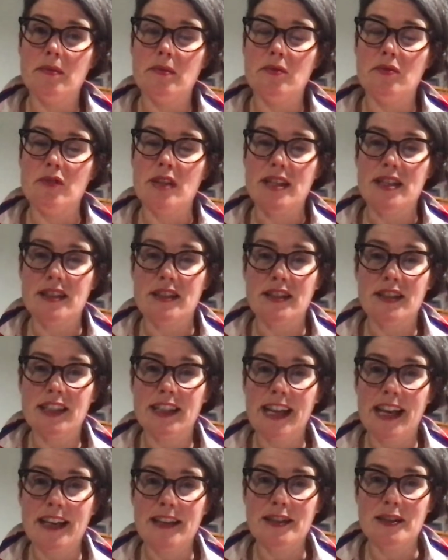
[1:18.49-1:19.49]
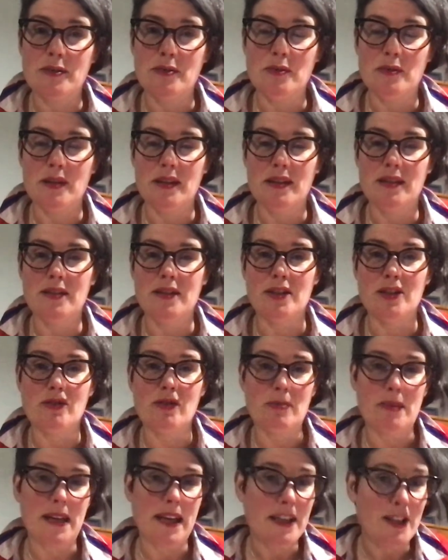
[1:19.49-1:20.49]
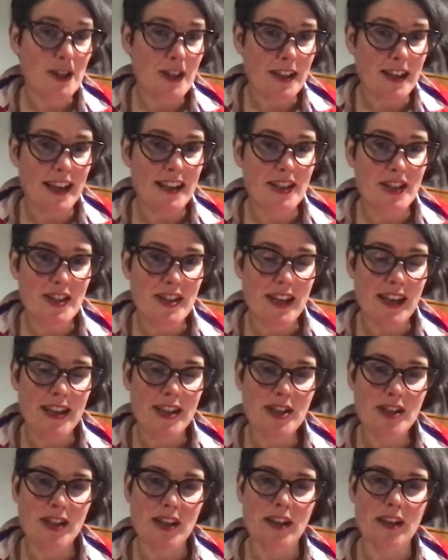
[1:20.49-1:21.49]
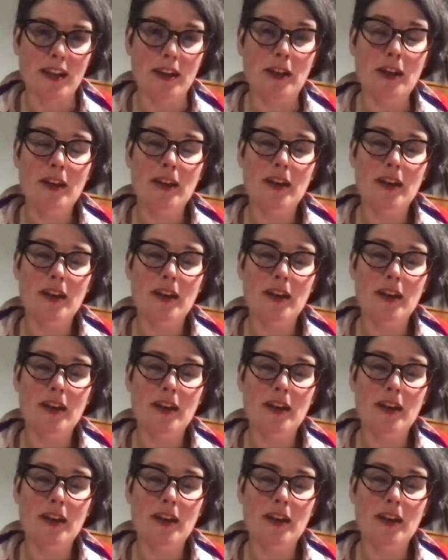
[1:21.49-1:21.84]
reasons connected with discrimination legislation